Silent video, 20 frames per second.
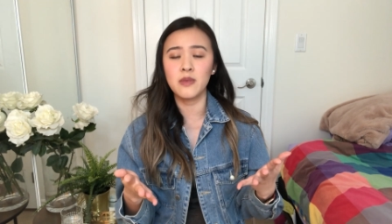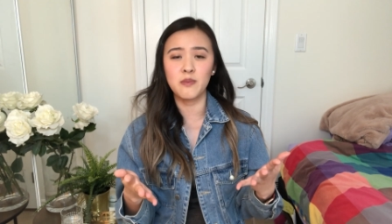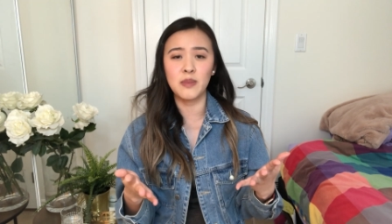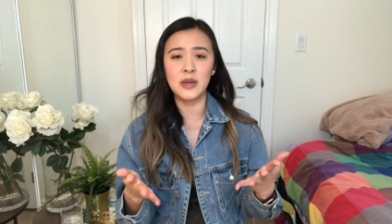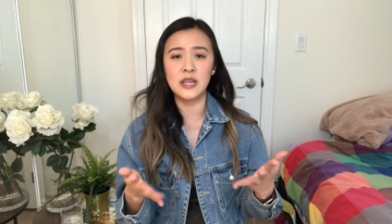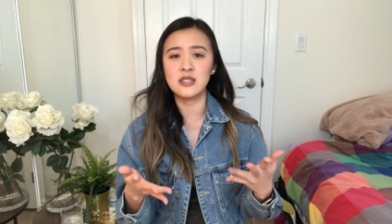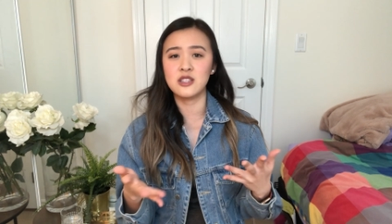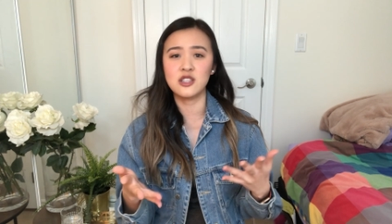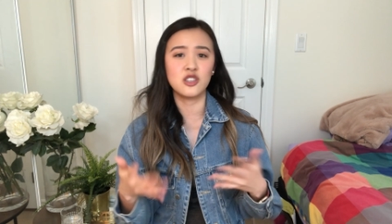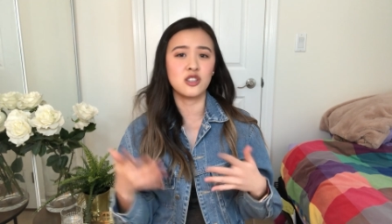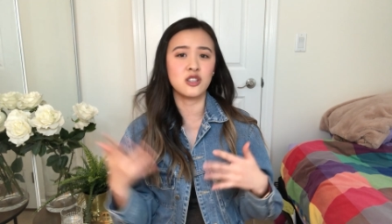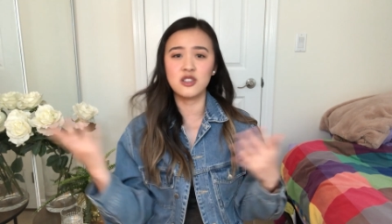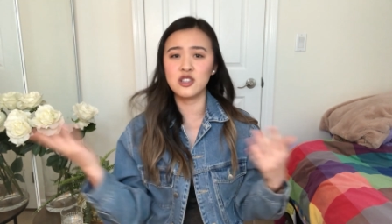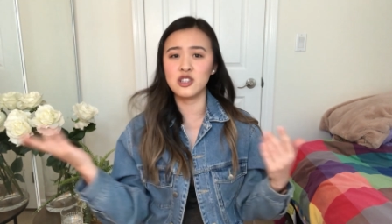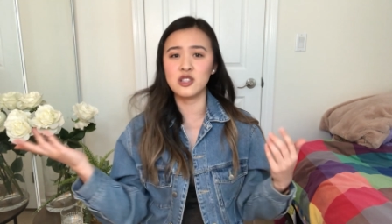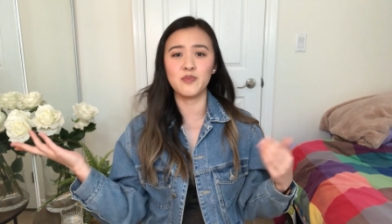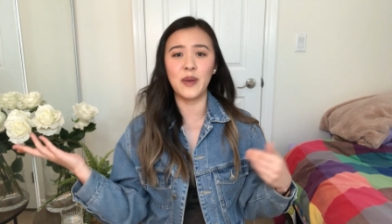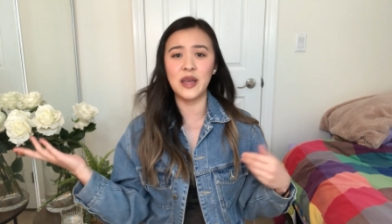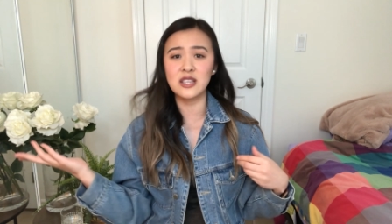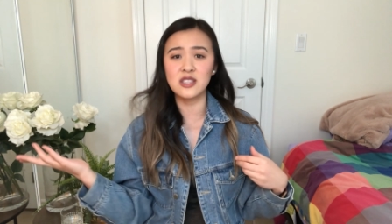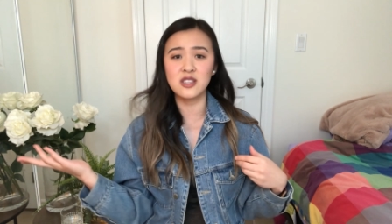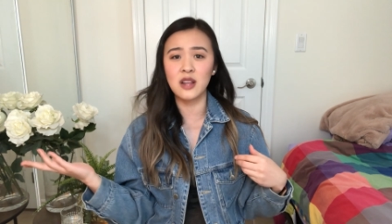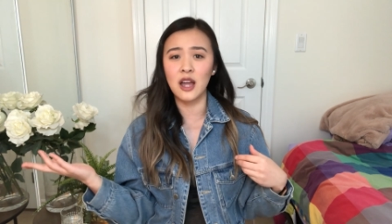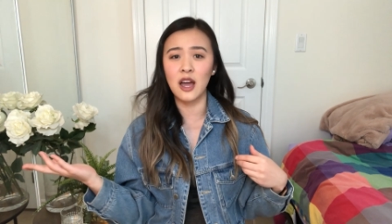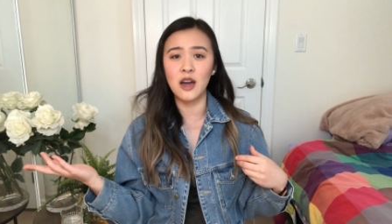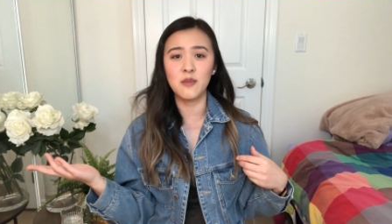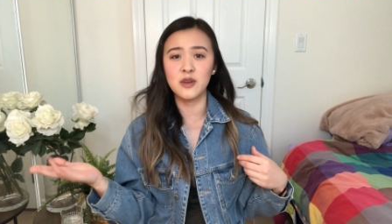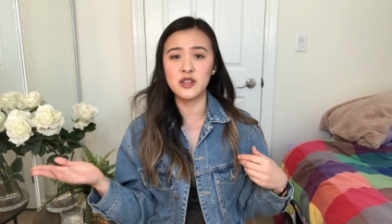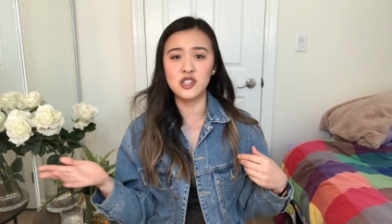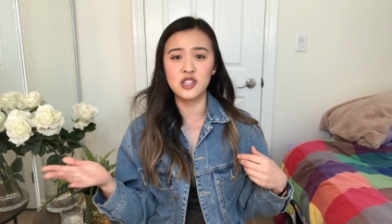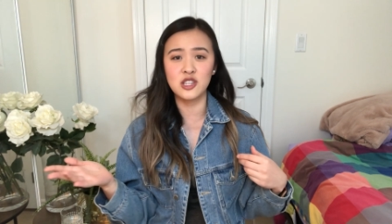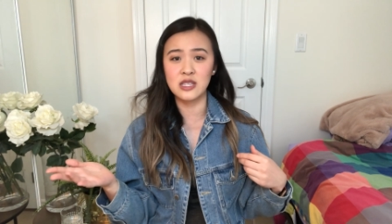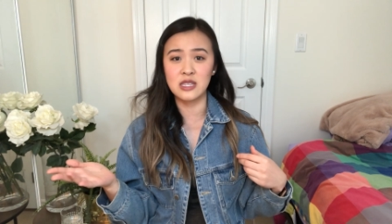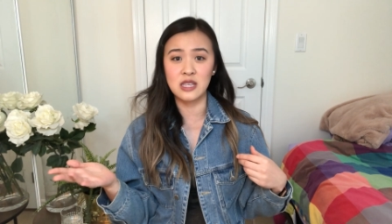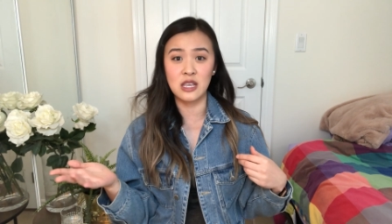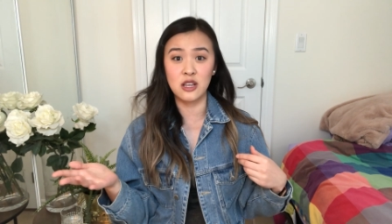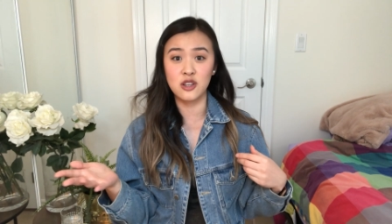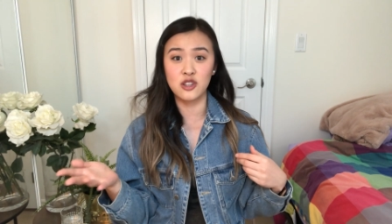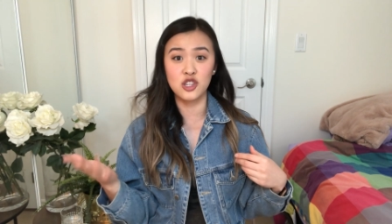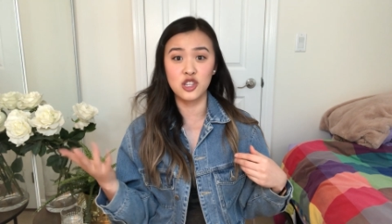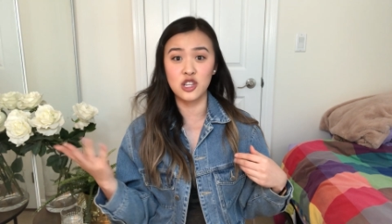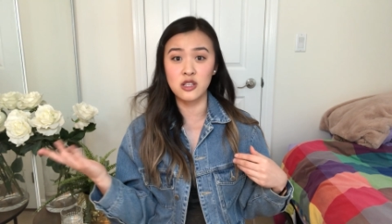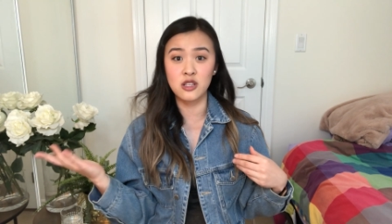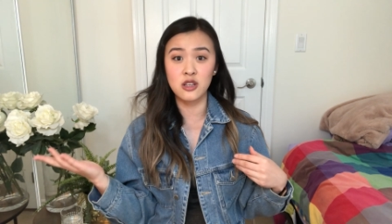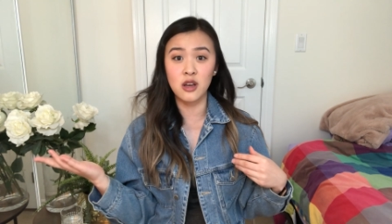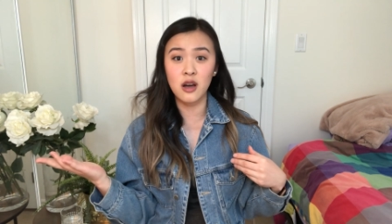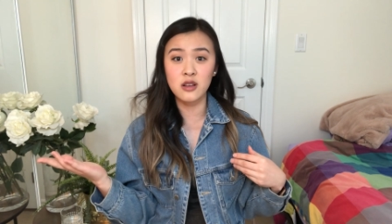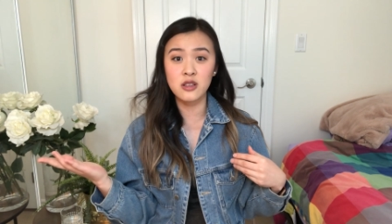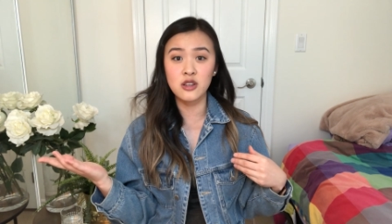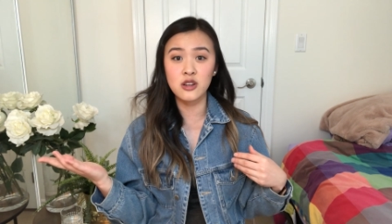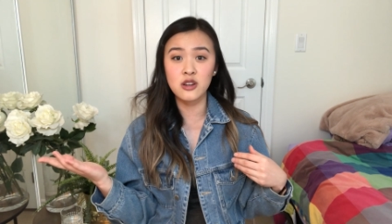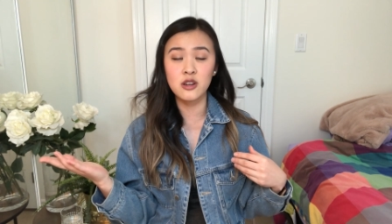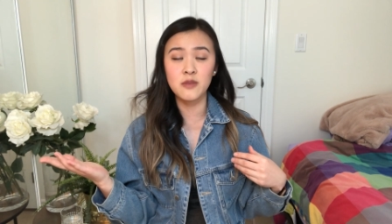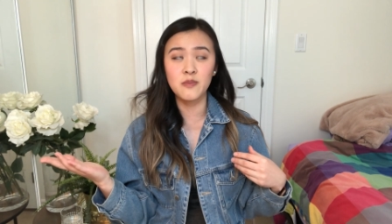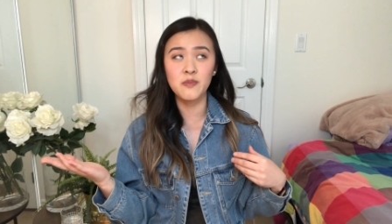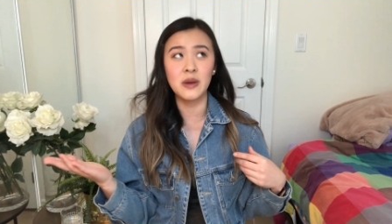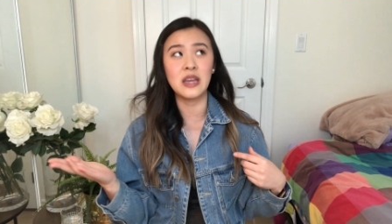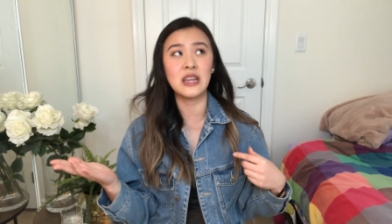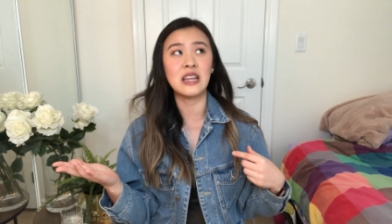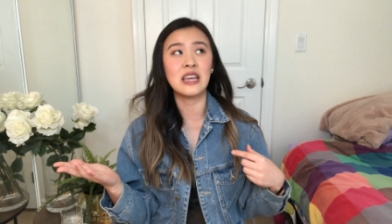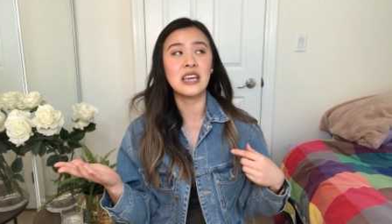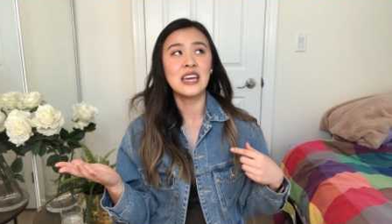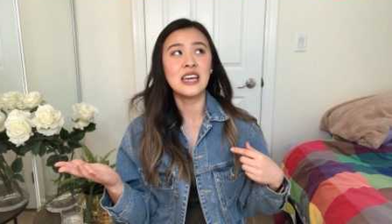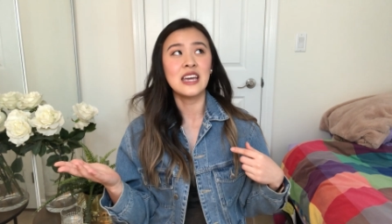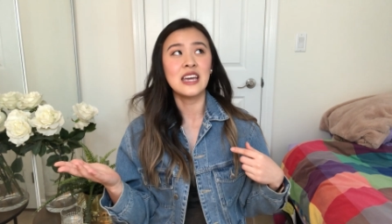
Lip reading: based on how much she's, shit-talked her. But,